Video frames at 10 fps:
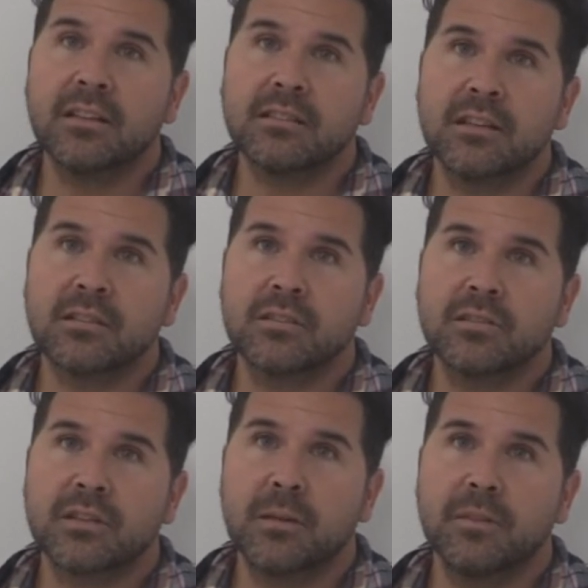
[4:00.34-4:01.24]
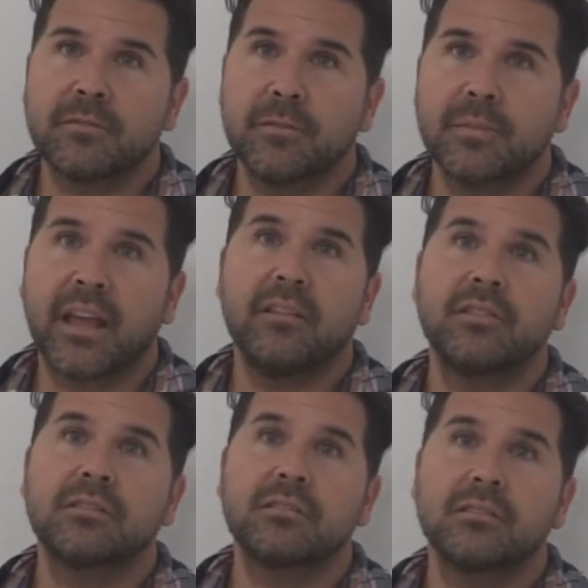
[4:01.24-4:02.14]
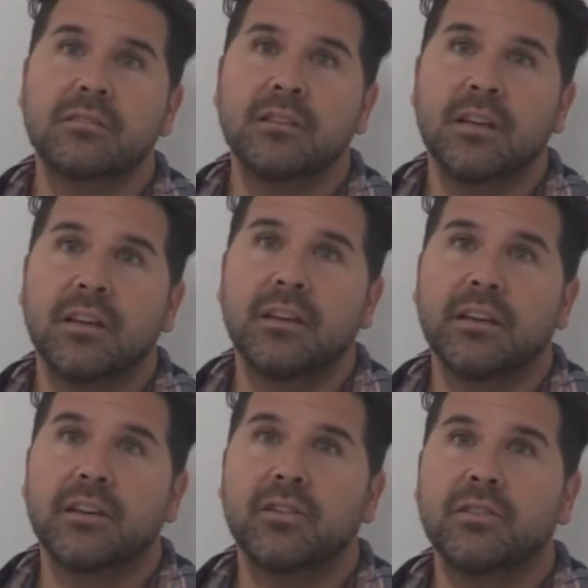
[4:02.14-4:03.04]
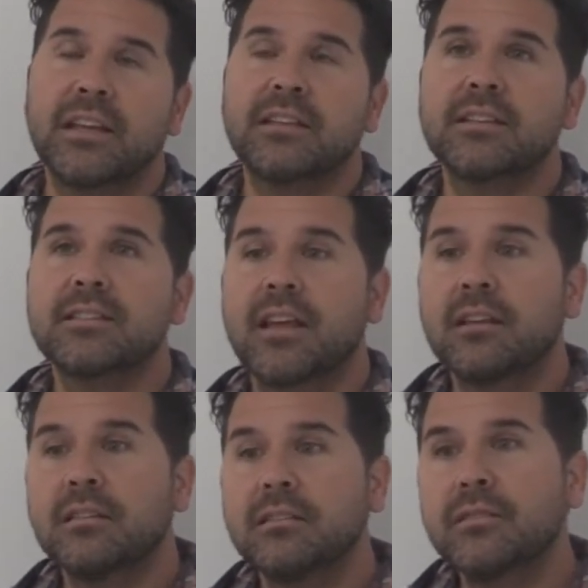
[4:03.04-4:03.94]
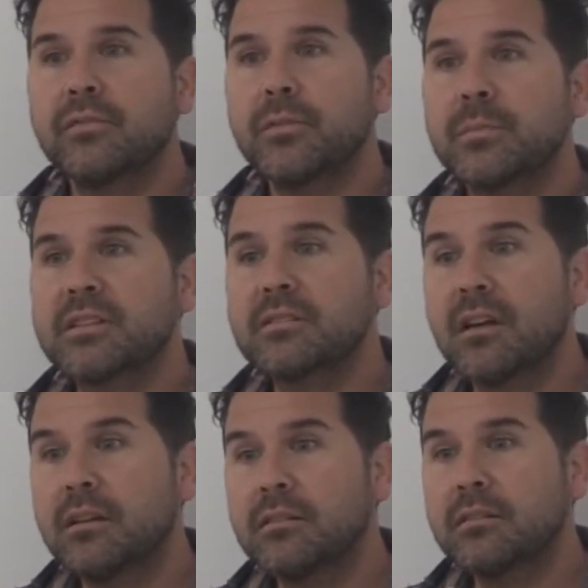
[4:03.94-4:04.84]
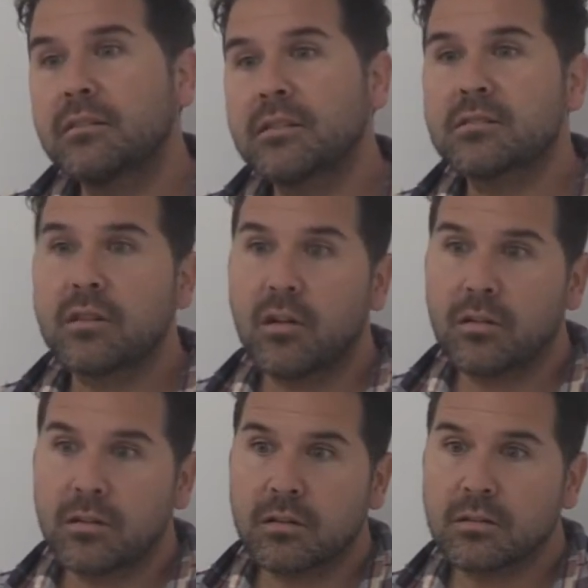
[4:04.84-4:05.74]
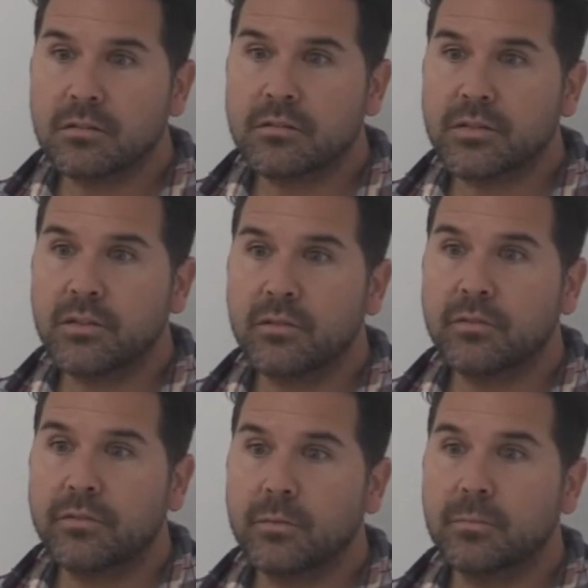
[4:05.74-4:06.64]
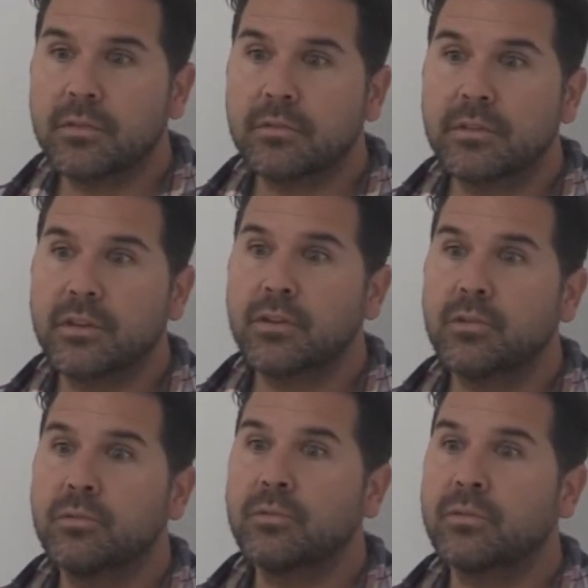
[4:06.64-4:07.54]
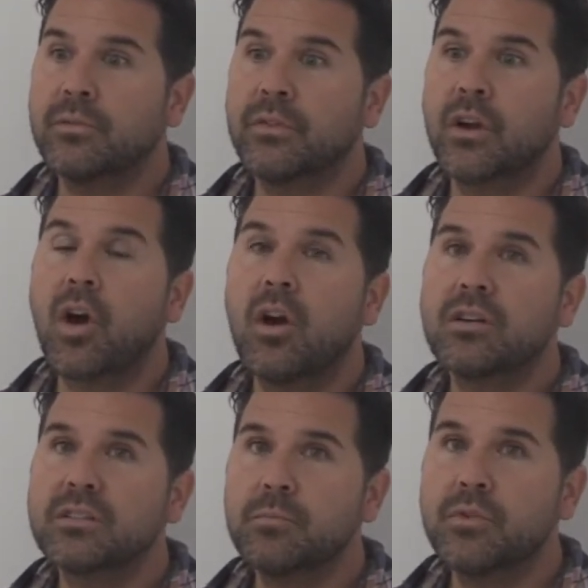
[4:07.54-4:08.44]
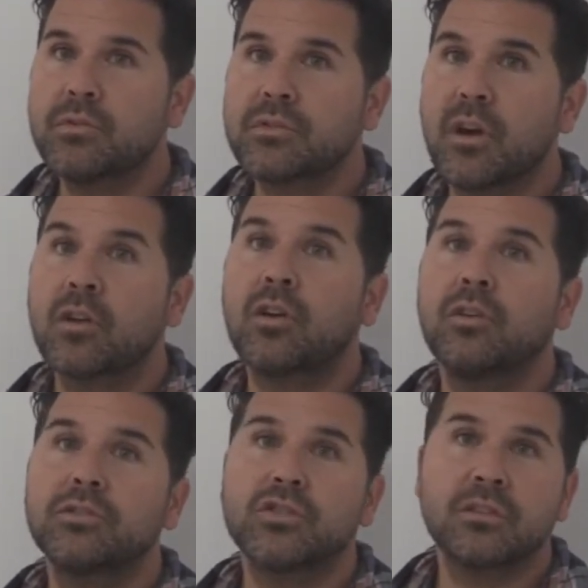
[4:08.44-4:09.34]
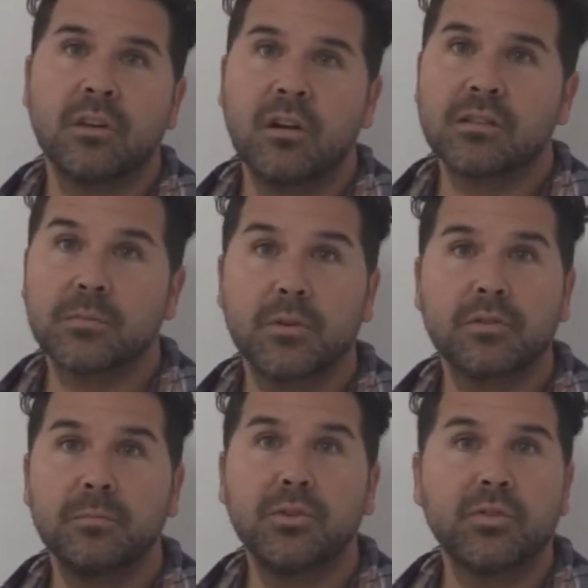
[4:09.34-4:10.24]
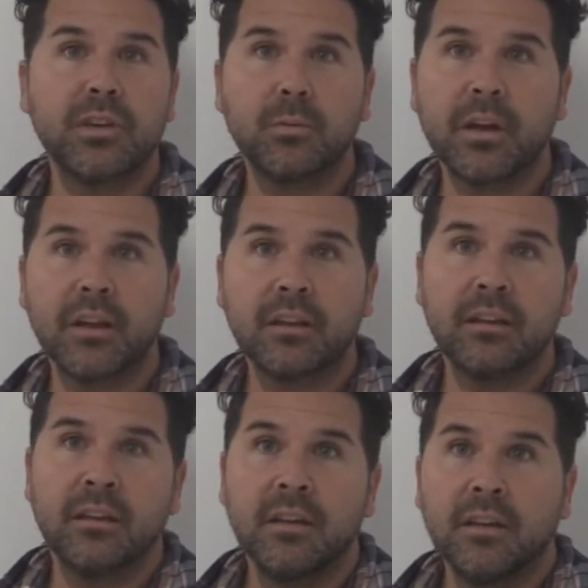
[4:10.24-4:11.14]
ancestors coming from the heavens, you know, and they descend from the sun, the stars, you know, from, you know, the cosmos. Our culture talks about the Milky Way.